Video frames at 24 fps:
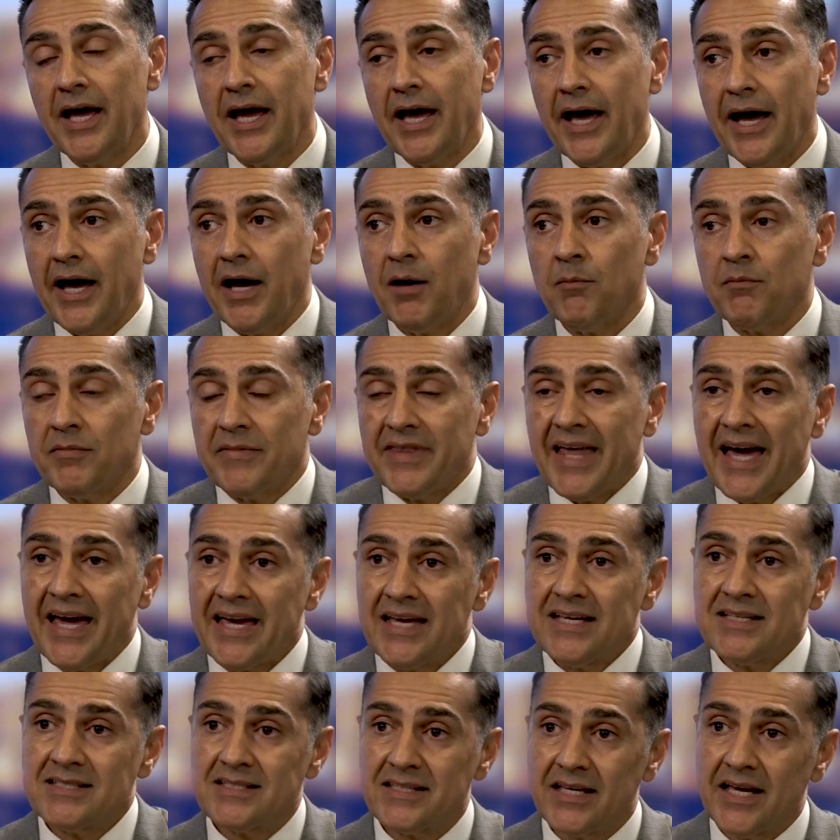that
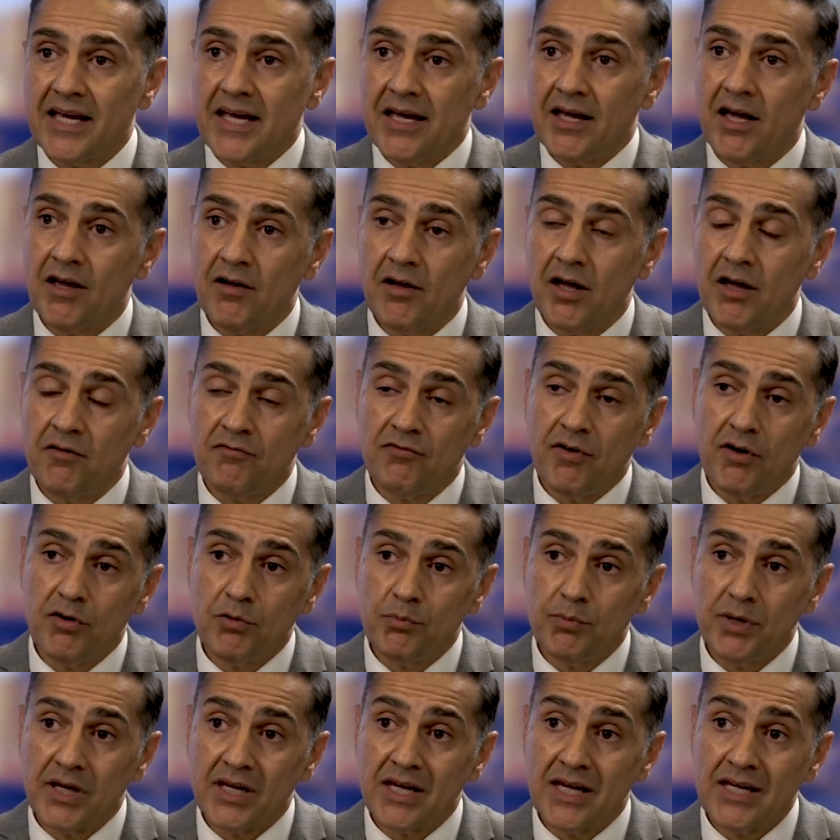is a very
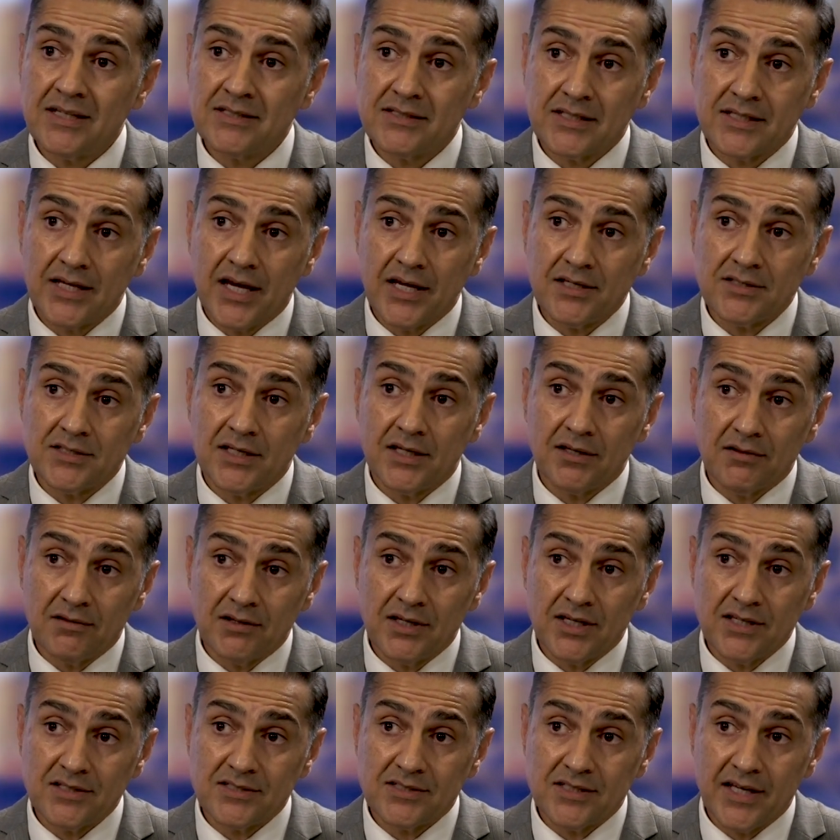big indicator
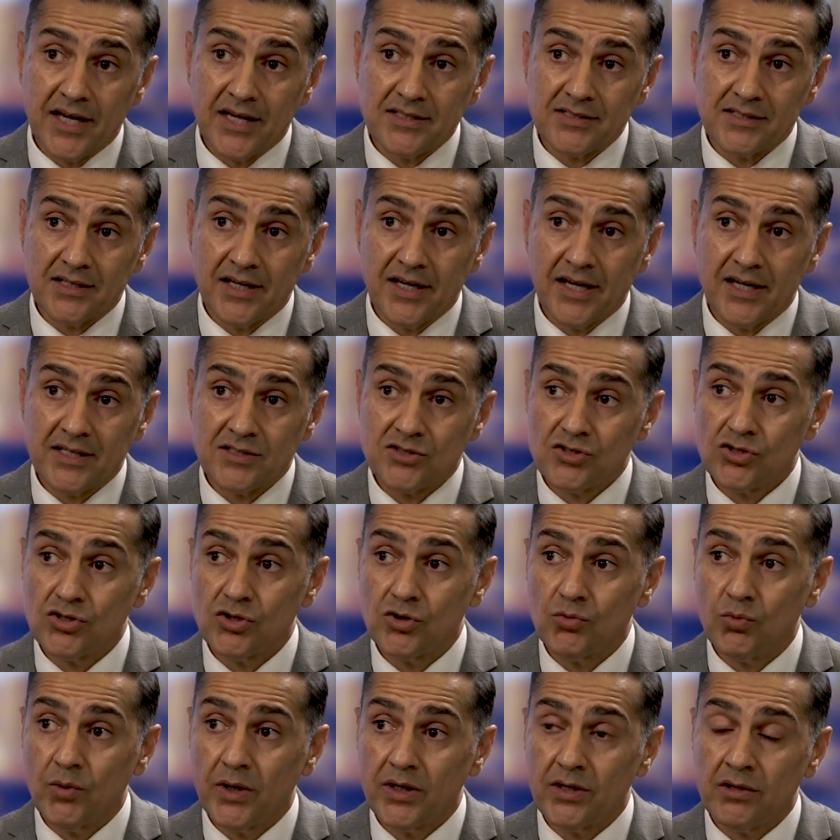these days as
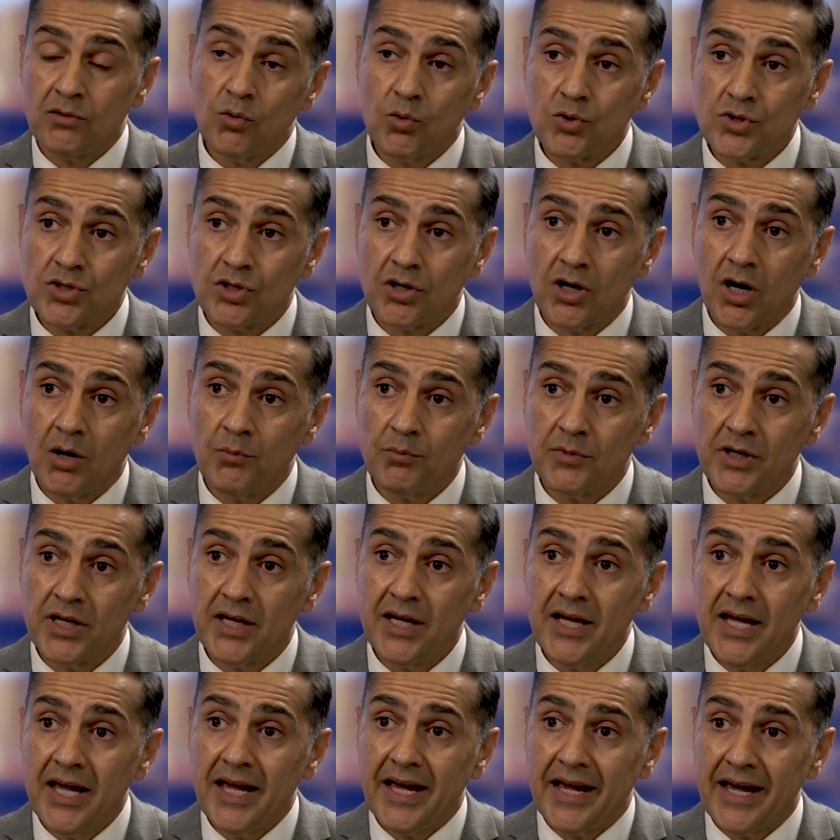to whether an auction
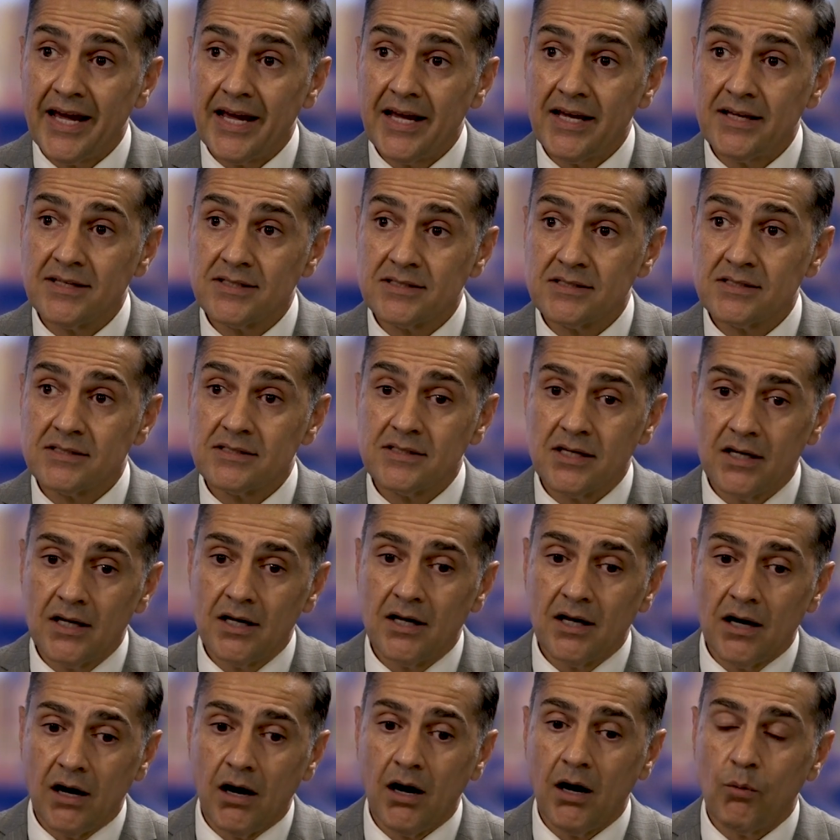company is
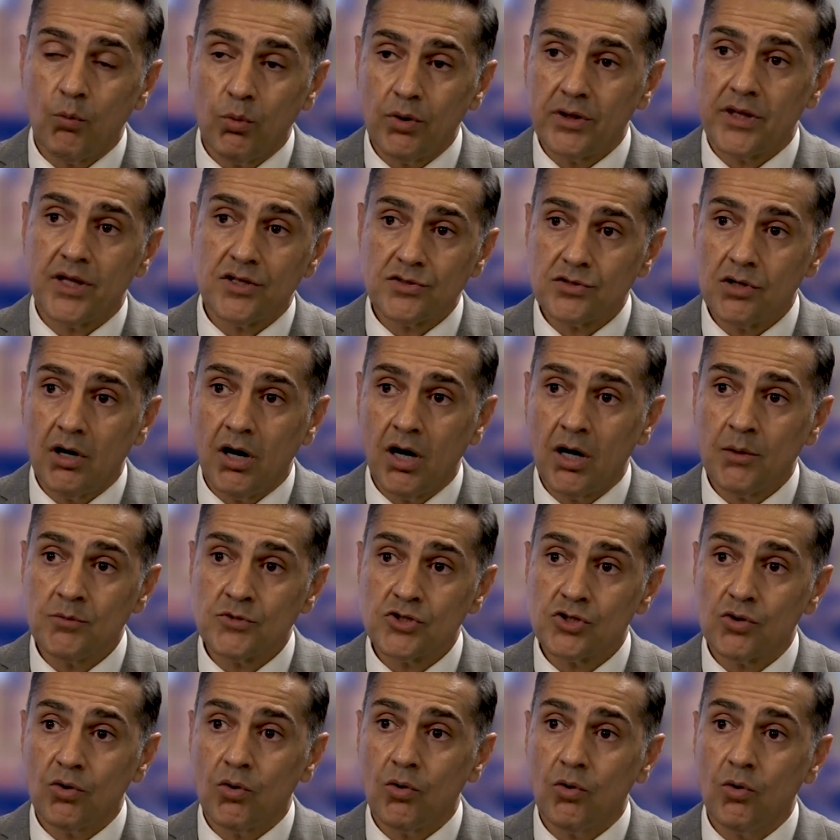up with the
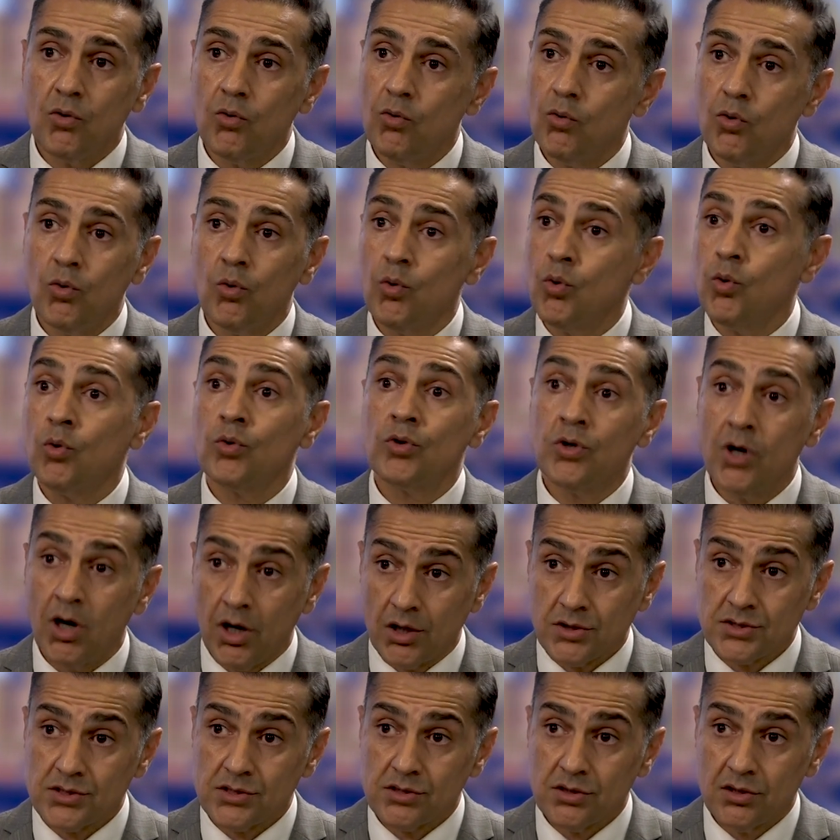times or
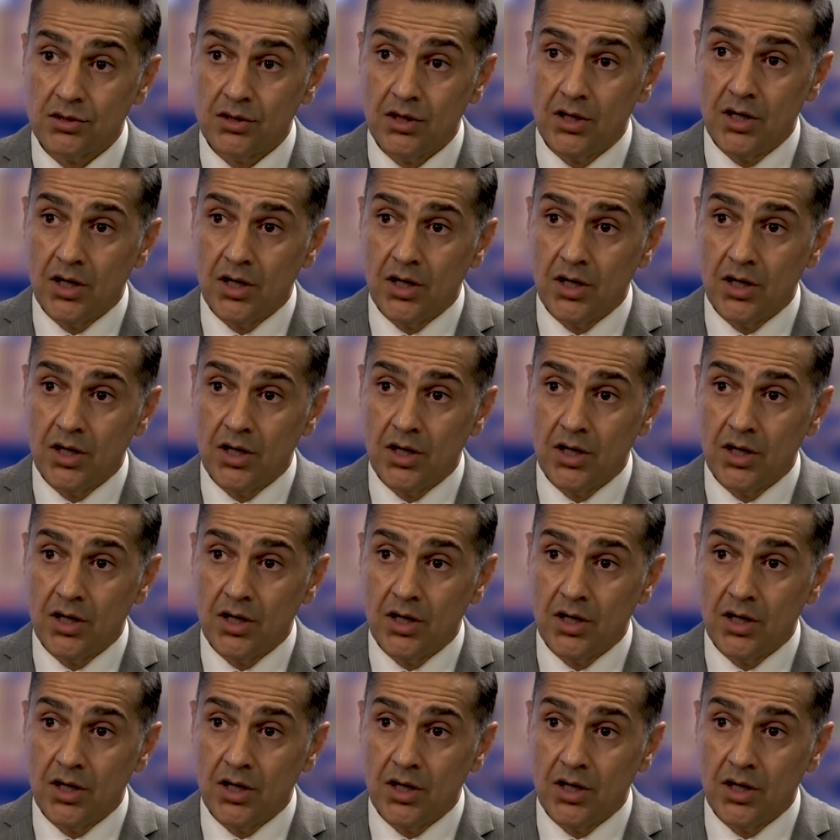not.